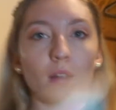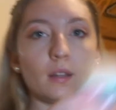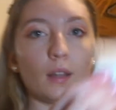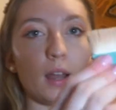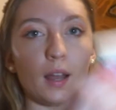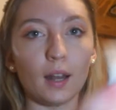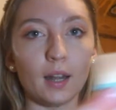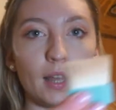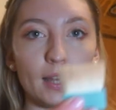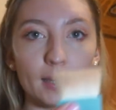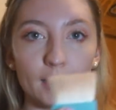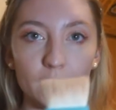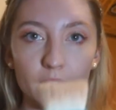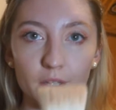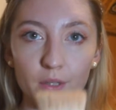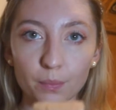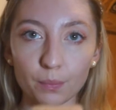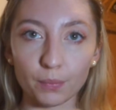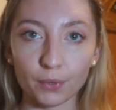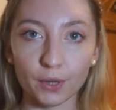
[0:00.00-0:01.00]
I like this
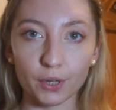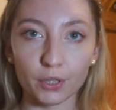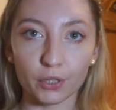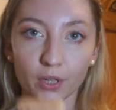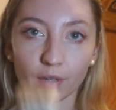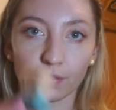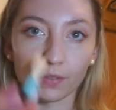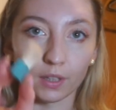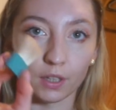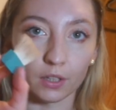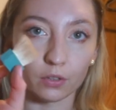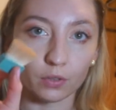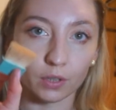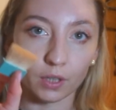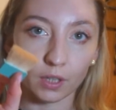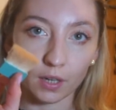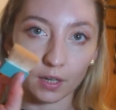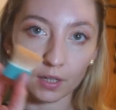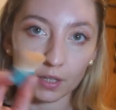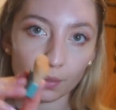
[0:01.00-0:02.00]
brush. I think it's really
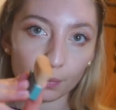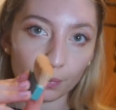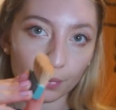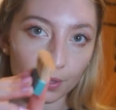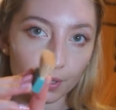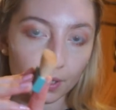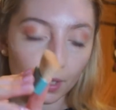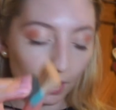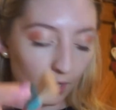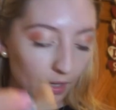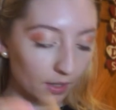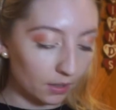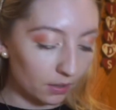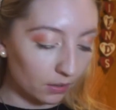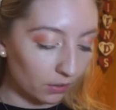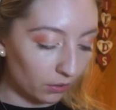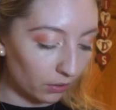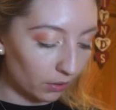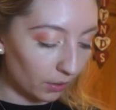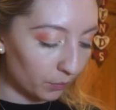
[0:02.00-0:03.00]
nice and precise.
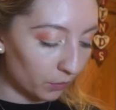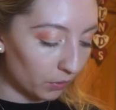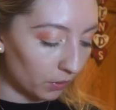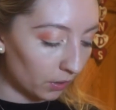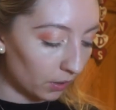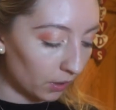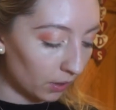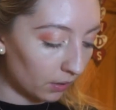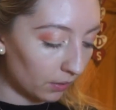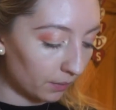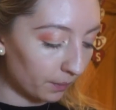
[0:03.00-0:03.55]
So I'm just going to